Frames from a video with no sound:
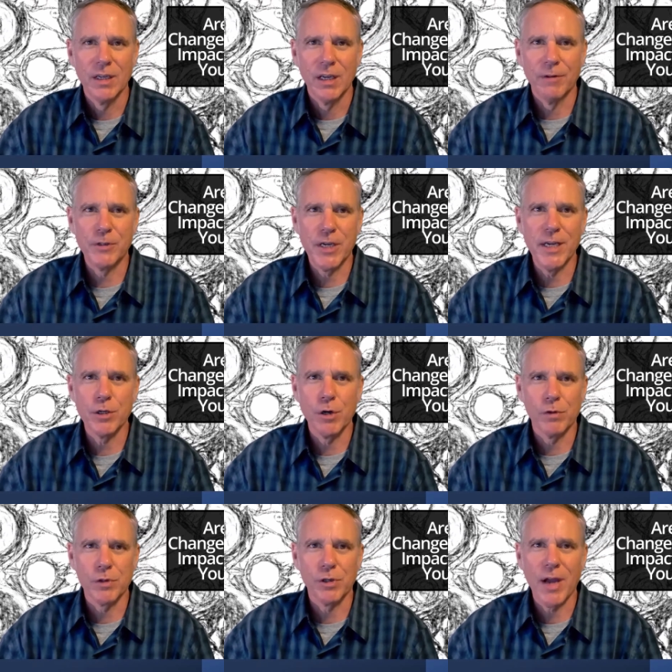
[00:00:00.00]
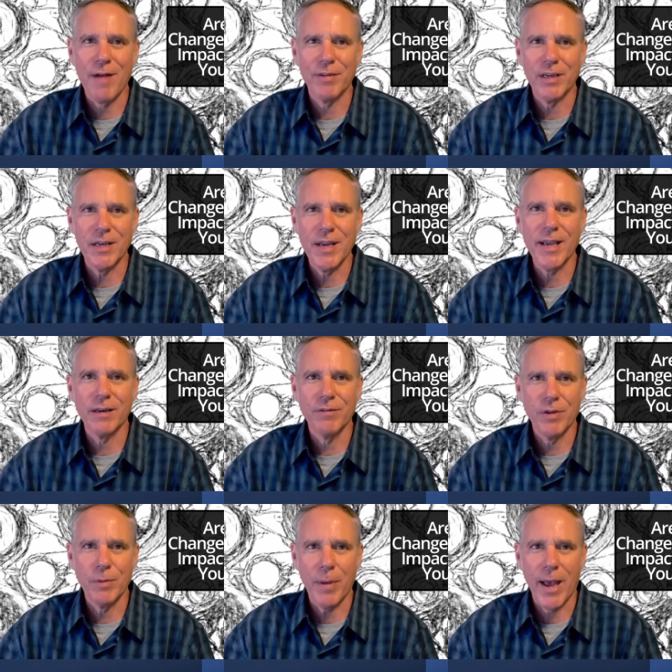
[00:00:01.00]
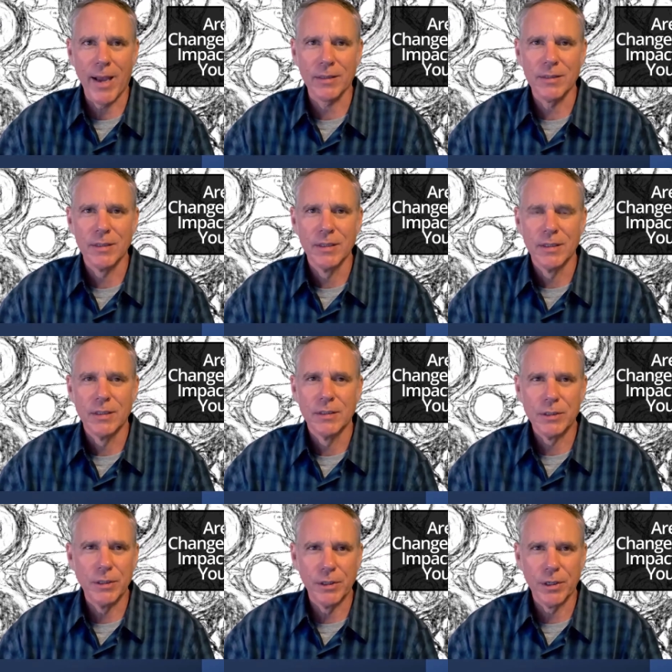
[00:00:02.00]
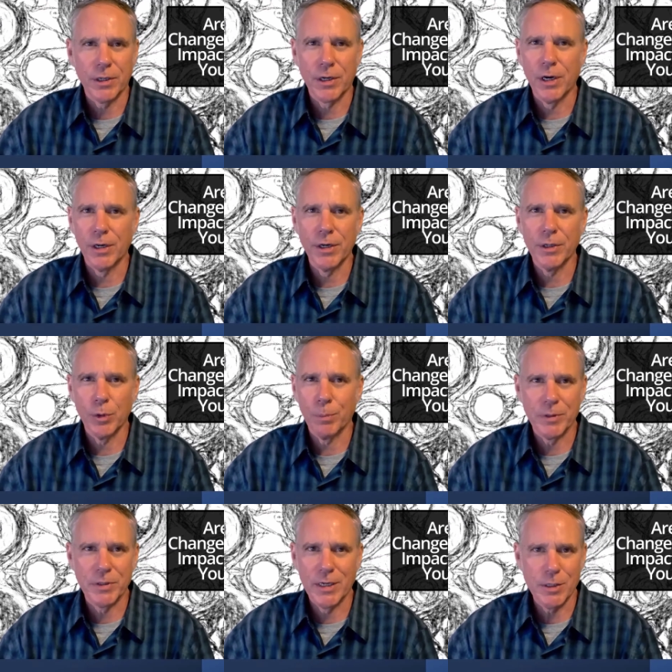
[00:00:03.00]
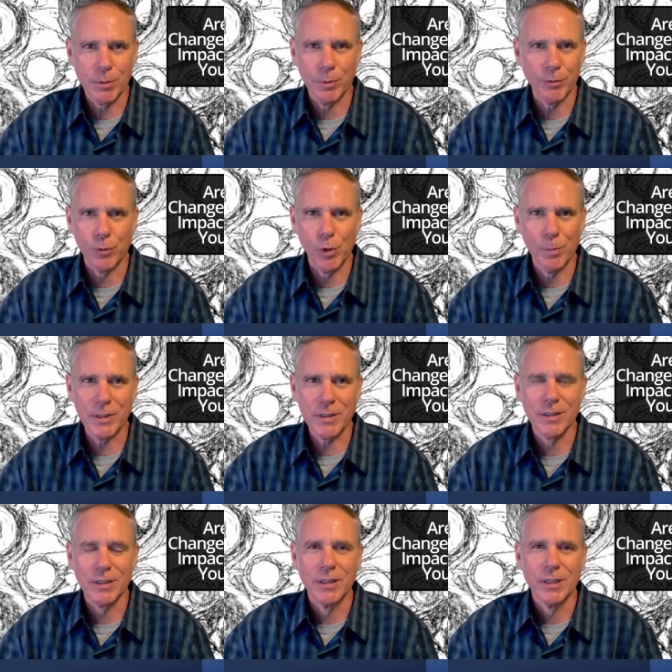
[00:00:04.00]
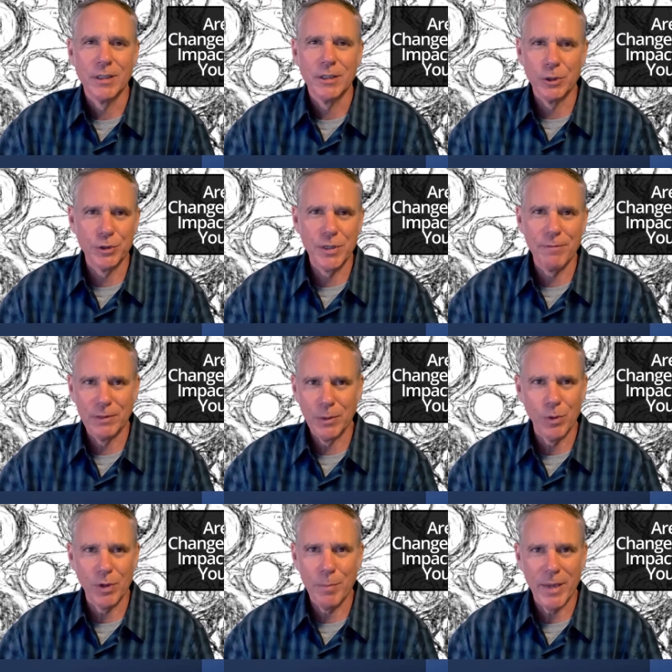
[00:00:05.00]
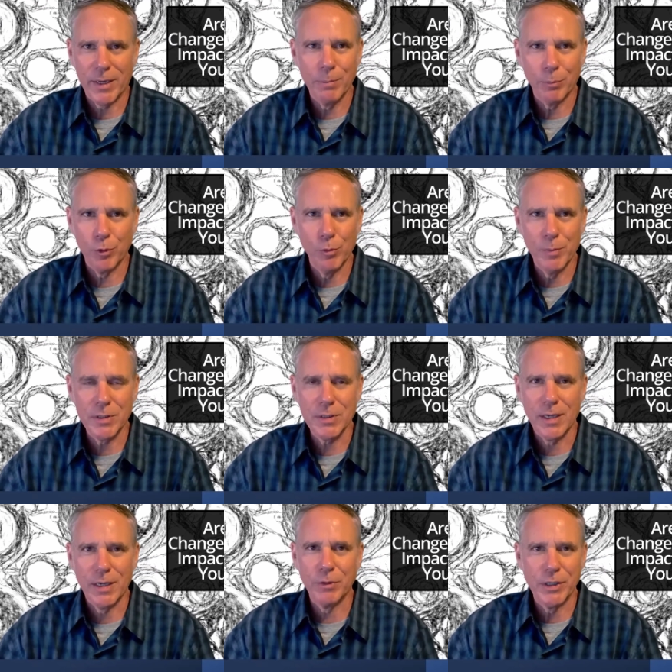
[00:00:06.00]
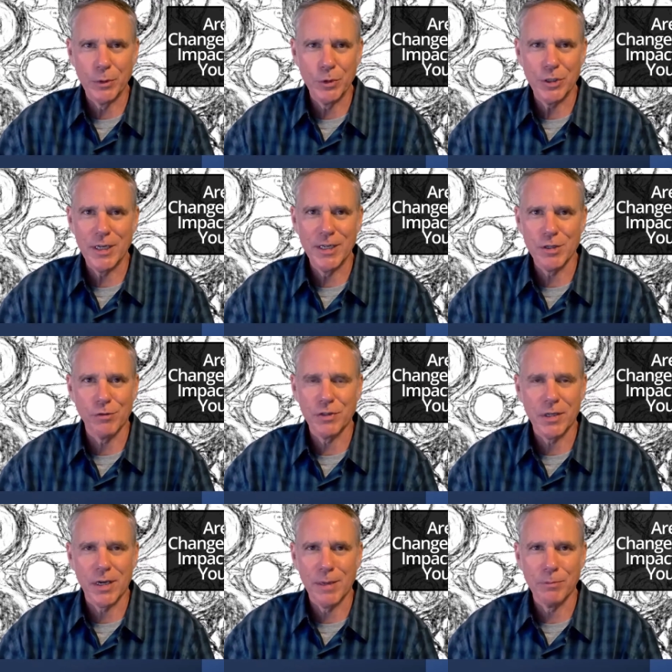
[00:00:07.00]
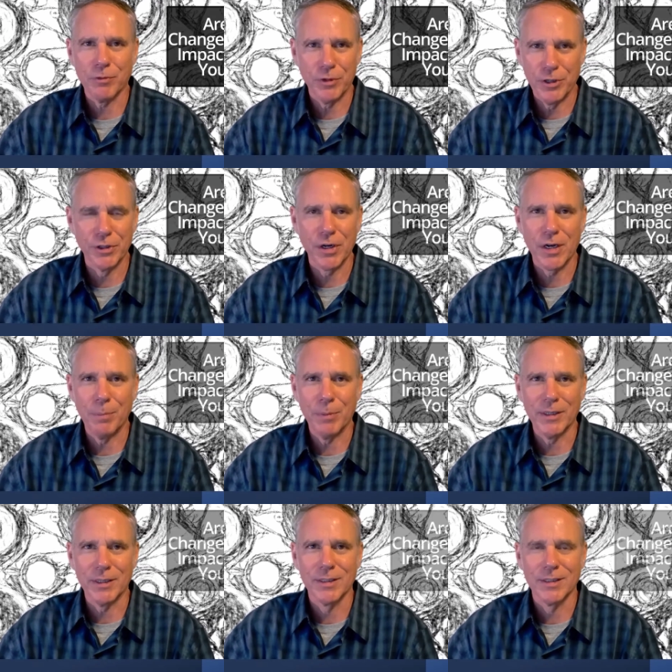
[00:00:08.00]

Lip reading: If changeovers are having a negative impact to your current or potential performance, you'll definitely want to make improvements and reduce changeover times for your company.